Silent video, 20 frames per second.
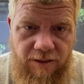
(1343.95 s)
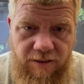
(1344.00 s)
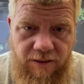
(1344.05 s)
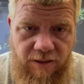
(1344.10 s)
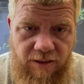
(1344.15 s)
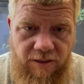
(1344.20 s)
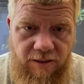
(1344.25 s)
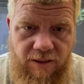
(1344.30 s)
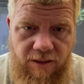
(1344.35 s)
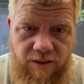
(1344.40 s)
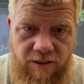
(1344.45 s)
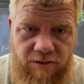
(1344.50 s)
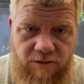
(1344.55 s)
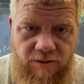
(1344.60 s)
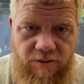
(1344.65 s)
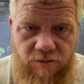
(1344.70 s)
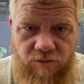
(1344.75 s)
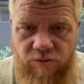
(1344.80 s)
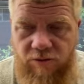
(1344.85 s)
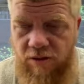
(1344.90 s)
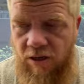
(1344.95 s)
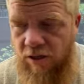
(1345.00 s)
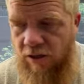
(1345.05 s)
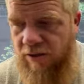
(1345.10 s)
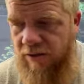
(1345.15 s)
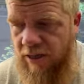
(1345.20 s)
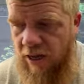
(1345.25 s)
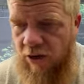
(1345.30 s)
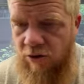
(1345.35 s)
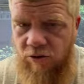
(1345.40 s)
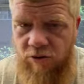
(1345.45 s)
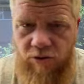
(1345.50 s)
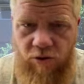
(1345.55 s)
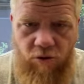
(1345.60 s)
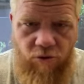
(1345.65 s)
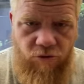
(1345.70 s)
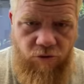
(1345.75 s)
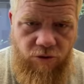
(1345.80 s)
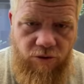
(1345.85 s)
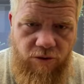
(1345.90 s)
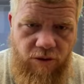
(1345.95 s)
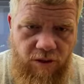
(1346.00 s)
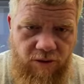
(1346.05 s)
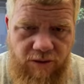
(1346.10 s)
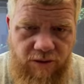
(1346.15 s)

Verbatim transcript: the, the you know counterculture and all